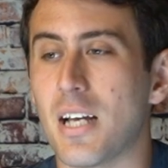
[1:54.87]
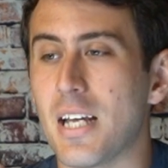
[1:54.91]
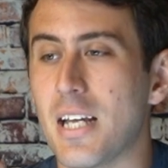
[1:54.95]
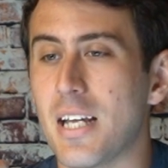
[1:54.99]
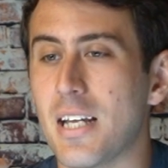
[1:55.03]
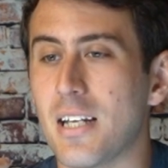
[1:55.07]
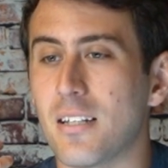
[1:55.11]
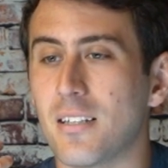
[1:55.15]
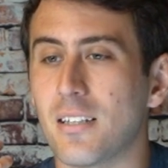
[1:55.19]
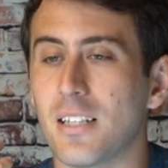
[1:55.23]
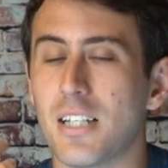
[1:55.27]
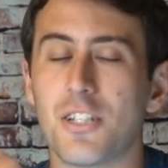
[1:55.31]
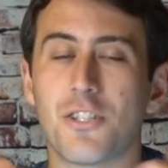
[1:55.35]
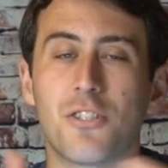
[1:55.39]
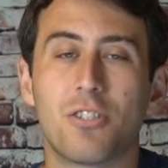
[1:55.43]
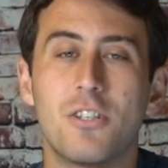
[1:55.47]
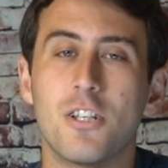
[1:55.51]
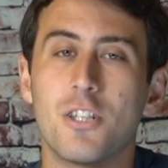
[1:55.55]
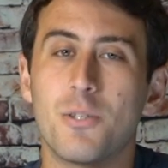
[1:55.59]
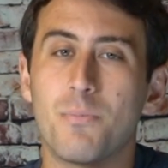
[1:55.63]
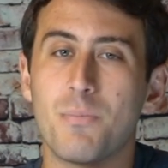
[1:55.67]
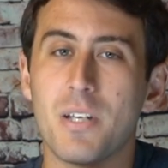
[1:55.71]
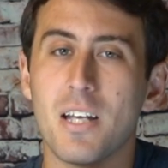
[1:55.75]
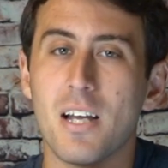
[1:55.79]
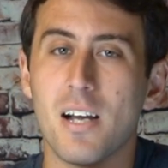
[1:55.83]
And let's
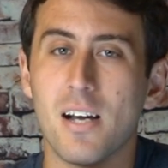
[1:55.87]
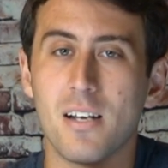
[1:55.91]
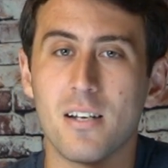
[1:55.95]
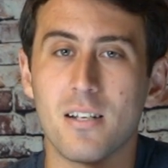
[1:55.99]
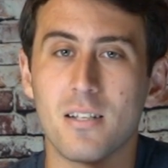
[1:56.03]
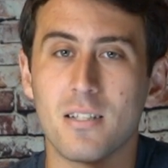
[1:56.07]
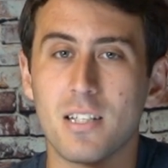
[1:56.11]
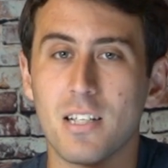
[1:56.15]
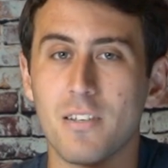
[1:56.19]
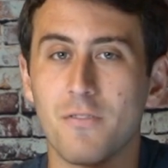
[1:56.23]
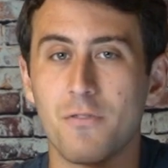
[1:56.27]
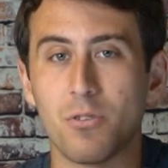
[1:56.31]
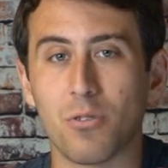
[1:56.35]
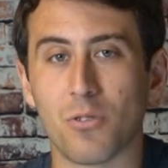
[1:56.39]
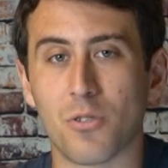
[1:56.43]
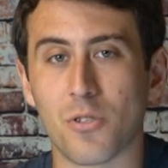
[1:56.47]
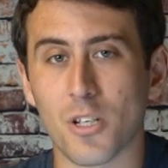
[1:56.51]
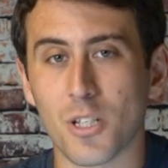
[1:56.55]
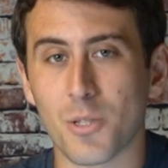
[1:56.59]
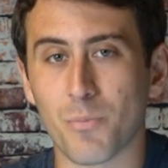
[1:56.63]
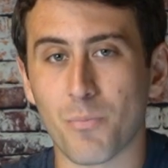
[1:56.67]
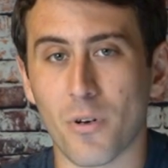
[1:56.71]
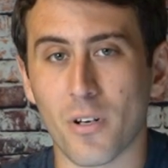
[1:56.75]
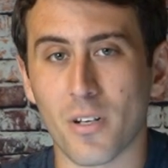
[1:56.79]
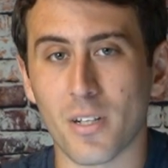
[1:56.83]
just be honest, if you
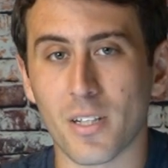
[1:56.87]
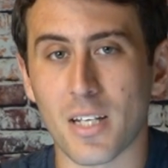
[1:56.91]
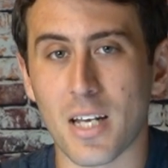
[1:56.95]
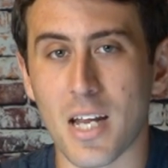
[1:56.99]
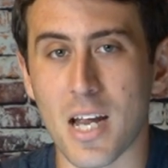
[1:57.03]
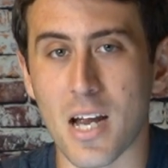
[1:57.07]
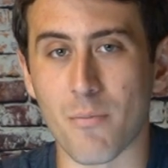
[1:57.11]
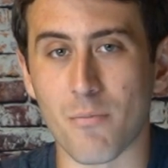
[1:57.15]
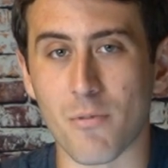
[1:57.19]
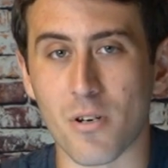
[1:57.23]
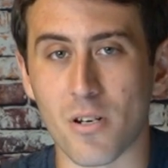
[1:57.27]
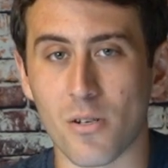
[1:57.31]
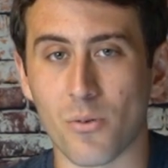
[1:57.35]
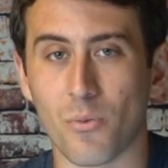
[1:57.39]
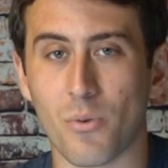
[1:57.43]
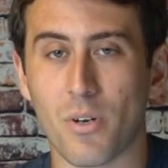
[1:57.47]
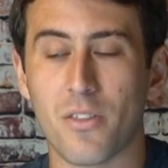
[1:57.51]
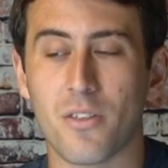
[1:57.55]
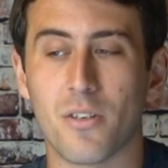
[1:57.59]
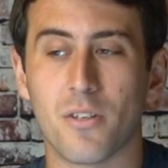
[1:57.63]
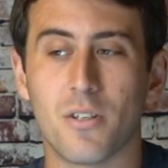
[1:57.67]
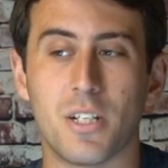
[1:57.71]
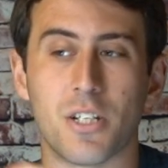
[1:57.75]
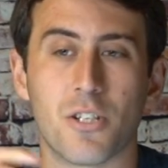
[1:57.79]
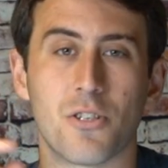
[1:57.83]
just bought a camera,
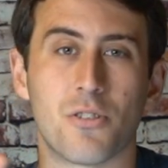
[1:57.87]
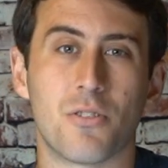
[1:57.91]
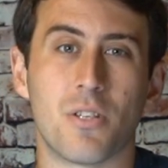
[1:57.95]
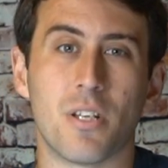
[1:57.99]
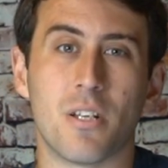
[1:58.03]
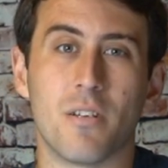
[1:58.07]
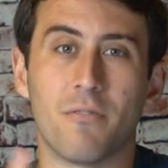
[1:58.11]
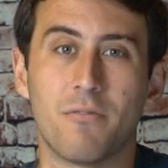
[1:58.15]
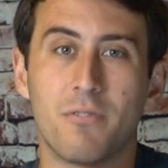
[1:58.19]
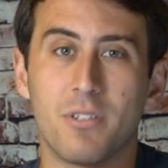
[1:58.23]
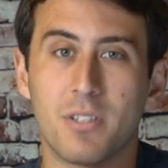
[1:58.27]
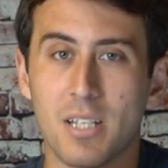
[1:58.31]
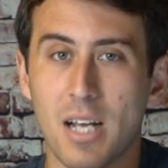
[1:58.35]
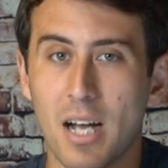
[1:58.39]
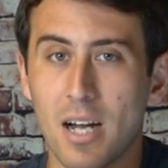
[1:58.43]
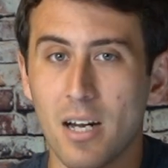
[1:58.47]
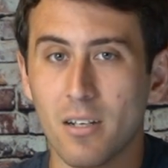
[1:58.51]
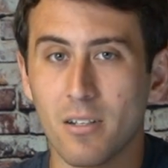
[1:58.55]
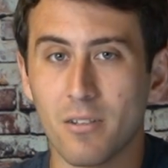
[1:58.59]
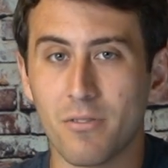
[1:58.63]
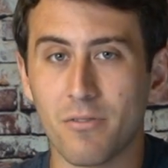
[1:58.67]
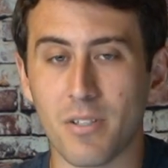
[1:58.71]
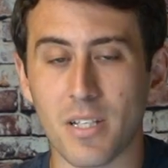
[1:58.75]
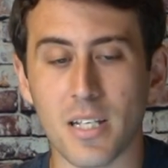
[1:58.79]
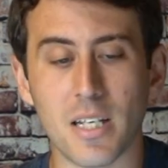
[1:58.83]
whether you're interested in
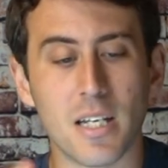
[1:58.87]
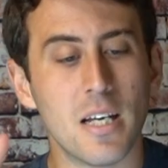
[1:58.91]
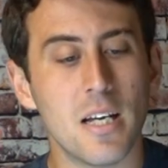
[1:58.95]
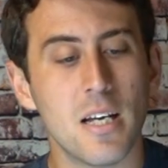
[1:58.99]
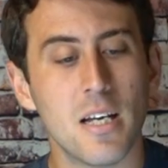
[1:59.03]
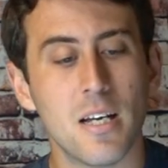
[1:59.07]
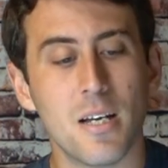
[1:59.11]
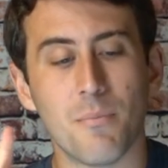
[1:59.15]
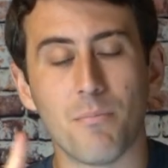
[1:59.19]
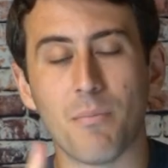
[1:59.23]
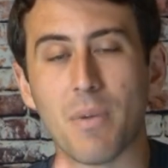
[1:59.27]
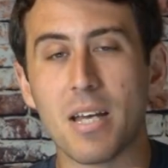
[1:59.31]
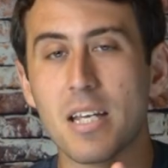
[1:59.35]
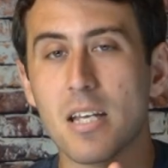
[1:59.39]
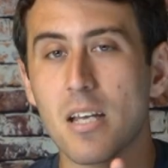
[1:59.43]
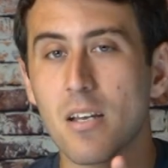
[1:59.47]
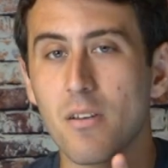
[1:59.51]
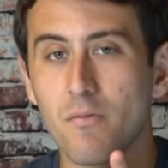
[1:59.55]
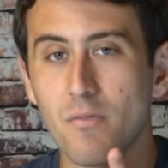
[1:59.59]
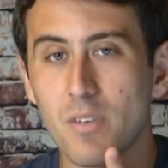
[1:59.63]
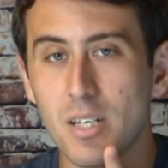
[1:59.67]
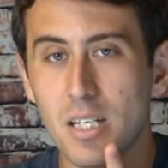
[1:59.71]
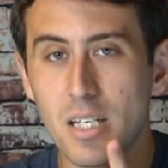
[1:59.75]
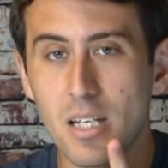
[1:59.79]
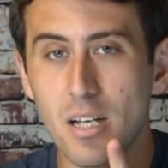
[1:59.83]
photography,
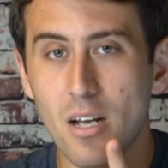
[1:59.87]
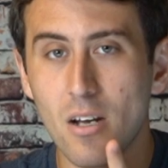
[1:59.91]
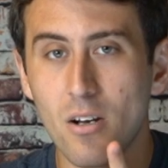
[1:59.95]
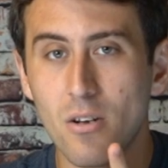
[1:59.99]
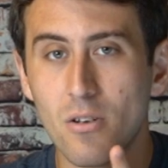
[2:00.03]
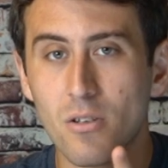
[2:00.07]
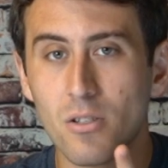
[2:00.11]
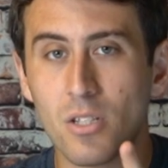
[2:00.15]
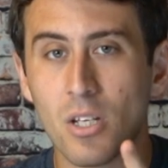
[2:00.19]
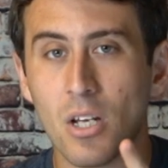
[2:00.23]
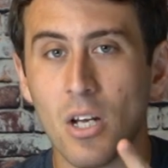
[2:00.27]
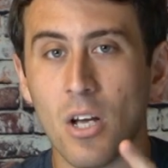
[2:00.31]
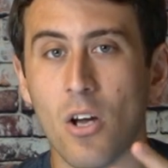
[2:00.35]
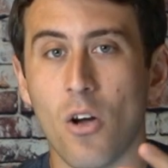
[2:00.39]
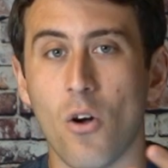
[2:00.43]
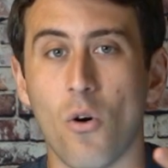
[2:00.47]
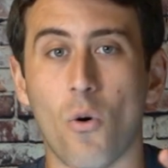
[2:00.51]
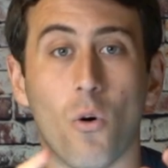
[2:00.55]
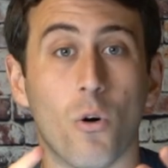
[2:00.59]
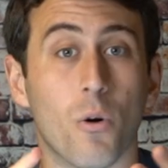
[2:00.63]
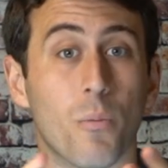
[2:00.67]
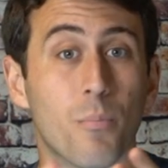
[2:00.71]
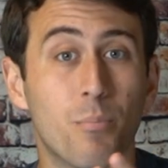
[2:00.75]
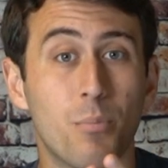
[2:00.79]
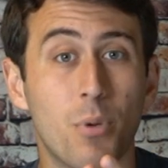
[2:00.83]
making videos,
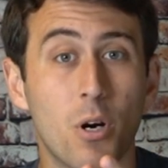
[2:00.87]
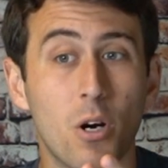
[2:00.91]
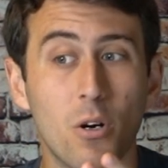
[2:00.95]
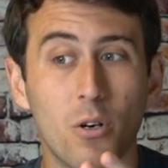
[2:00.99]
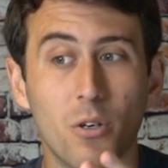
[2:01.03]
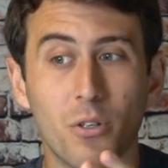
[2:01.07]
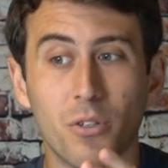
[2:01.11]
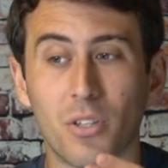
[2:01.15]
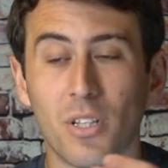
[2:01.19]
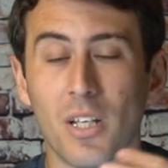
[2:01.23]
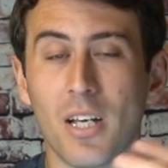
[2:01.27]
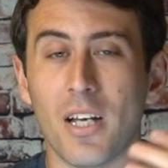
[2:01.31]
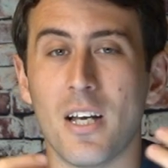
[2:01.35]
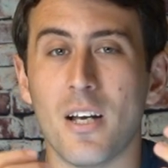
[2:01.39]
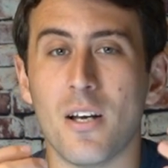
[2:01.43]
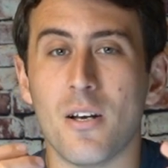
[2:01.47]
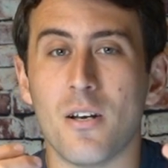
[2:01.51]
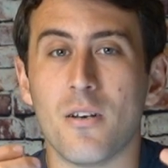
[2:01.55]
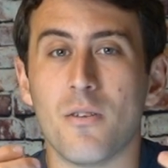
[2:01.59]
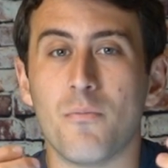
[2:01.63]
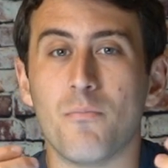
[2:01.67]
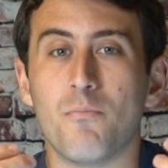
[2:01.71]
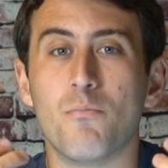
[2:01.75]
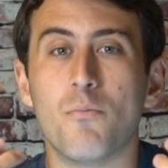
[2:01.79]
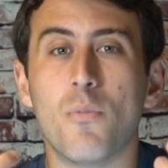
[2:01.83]
or both,
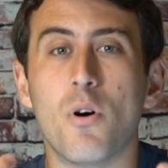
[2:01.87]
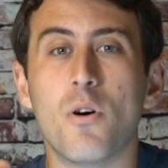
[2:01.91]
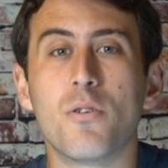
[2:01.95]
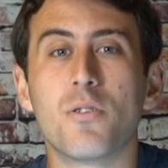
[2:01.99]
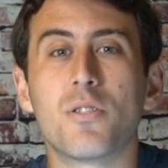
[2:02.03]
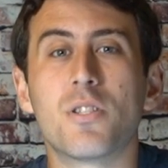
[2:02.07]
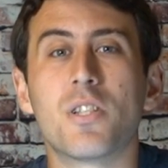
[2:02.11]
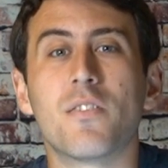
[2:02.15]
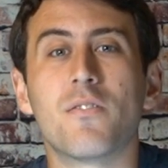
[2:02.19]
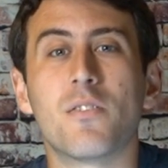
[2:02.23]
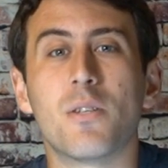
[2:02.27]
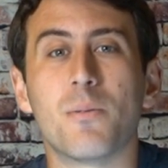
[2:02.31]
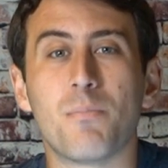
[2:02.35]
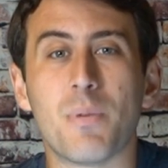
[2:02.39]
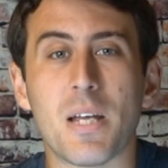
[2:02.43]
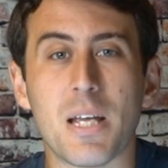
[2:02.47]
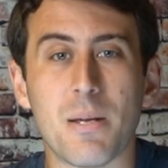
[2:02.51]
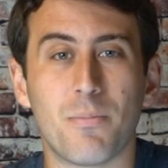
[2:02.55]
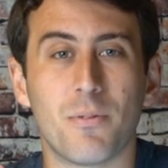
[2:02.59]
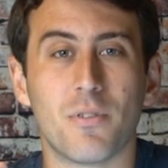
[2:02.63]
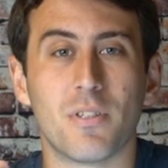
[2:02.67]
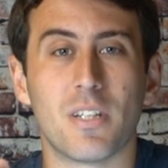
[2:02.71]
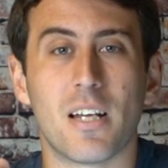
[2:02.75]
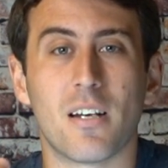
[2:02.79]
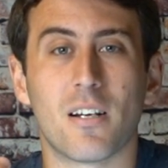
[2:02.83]
most of the
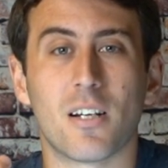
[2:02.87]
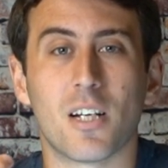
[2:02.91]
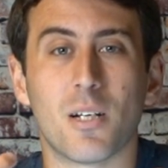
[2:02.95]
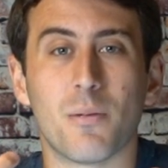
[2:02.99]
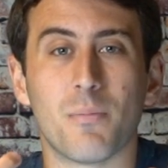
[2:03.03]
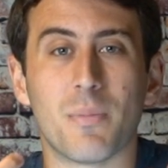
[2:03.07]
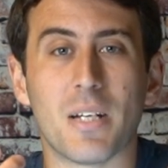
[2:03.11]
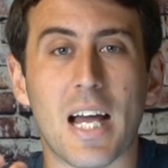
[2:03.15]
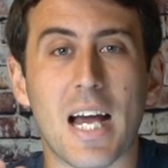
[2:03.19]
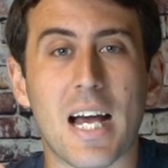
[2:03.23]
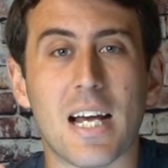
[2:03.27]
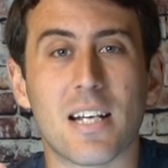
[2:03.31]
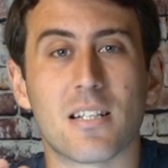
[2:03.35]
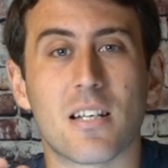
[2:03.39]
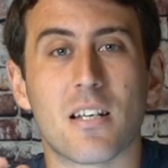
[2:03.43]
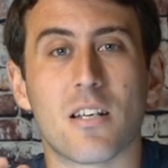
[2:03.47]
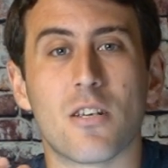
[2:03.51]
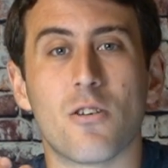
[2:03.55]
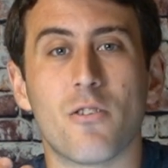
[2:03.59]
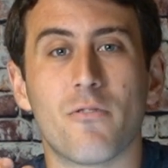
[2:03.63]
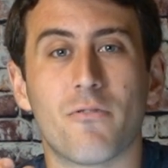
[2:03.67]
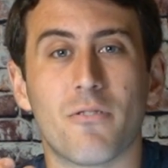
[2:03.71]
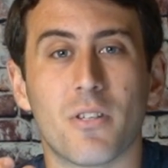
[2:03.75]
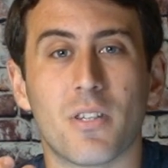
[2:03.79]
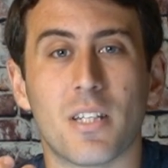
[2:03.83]
people that are going to be asking
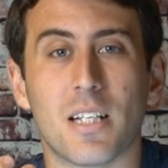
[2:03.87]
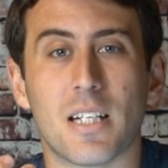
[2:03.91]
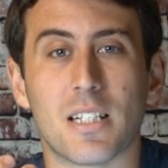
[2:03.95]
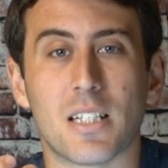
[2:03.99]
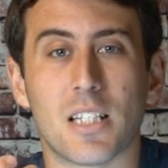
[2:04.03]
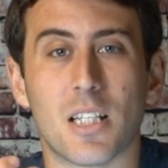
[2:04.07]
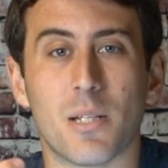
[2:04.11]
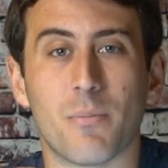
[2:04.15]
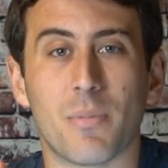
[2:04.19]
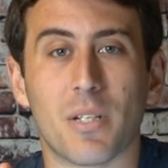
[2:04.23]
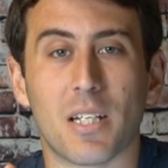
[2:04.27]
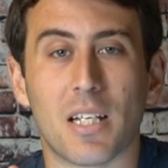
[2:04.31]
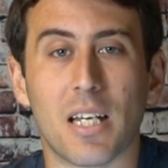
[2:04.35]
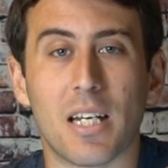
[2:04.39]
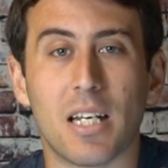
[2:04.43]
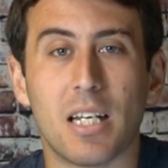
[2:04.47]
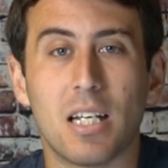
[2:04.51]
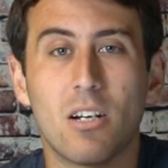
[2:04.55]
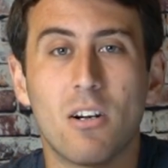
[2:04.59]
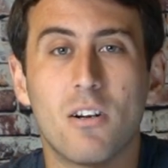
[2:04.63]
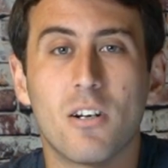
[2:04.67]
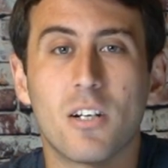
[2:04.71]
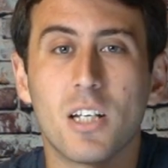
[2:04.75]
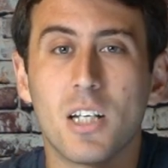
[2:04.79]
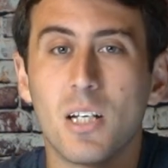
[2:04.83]
you for things in the
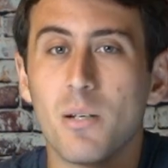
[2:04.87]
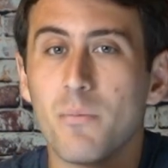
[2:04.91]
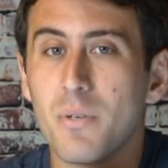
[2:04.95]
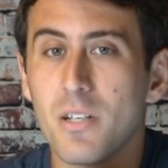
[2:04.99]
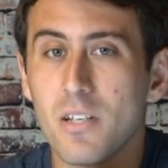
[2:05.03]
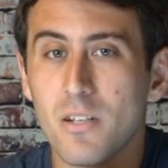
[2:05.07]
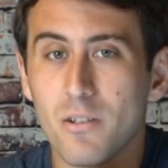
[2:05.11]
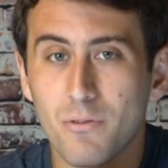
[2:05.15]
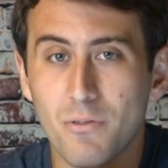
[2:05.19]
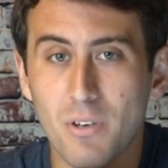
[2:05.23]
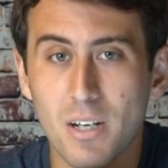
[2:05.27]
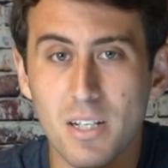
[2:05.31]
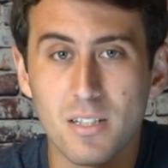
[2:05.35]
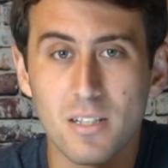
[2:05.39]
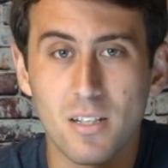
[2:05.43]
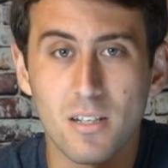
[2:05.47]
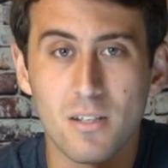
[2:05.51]
beginning are going to be your friends